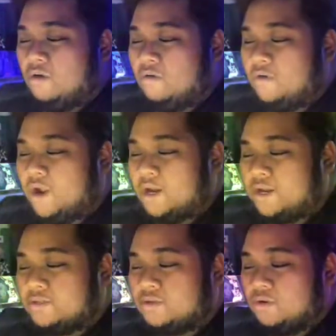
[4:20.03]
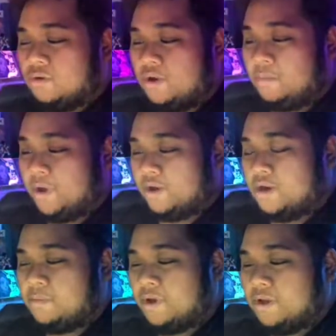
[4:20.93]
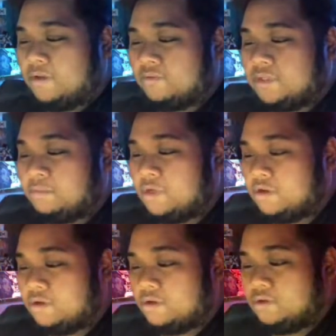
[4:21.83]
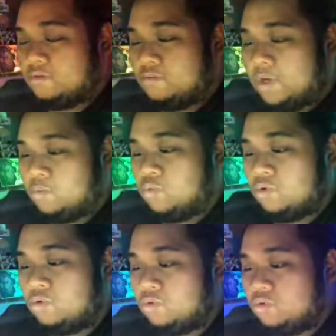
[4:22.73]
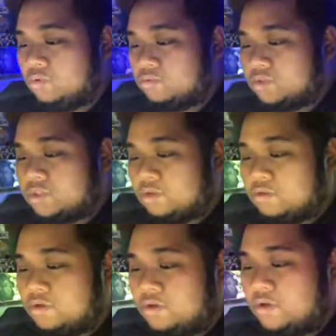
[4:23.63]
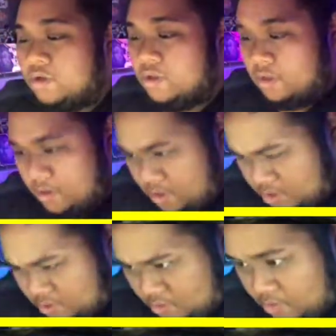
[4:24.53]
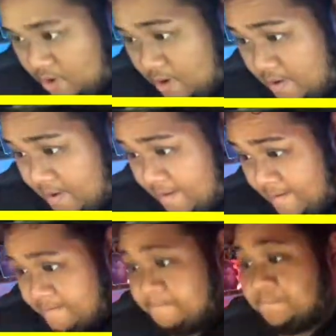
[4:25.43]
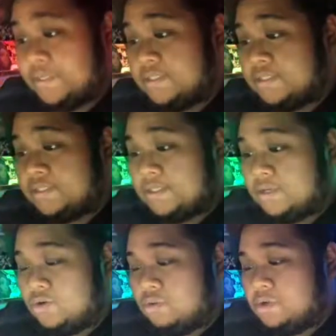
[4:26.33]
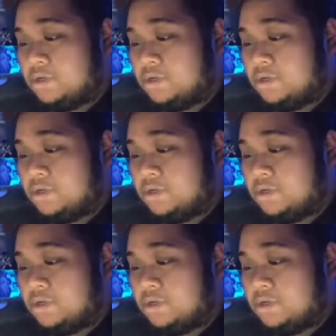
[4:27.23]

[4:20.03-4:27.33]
right, let's go. Come on, come on. Give us something good. We got Wooloo, Shelder, Grogunk, Silicobra.